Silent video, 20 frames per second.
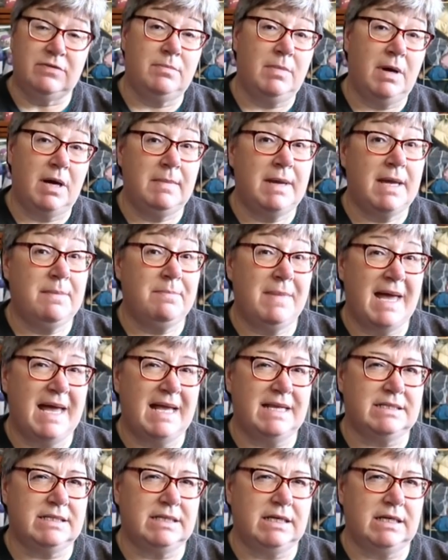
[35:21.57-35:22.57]
for my mate
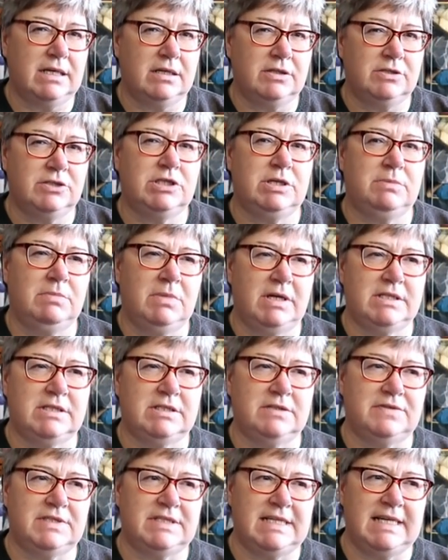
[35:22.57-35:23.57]
Mandy and she
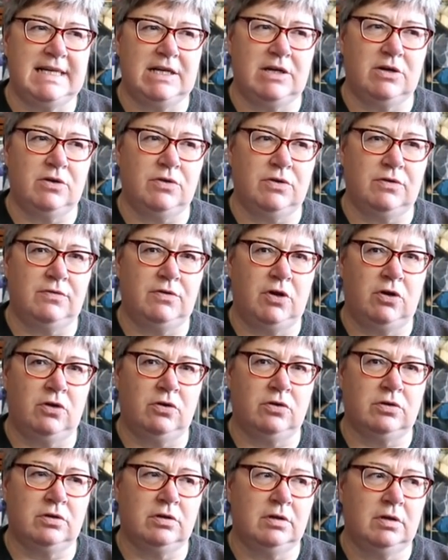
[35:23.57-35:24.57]
might have seen it on the
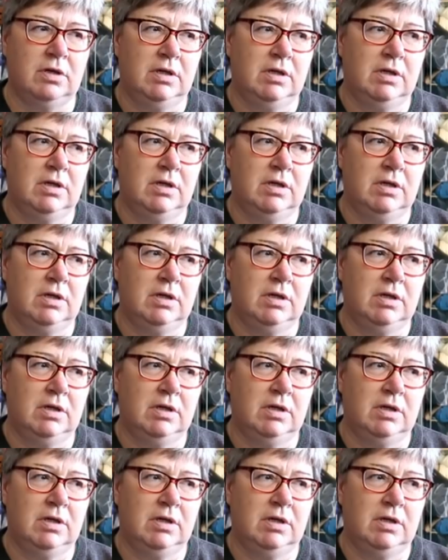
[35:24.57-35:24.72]
vlog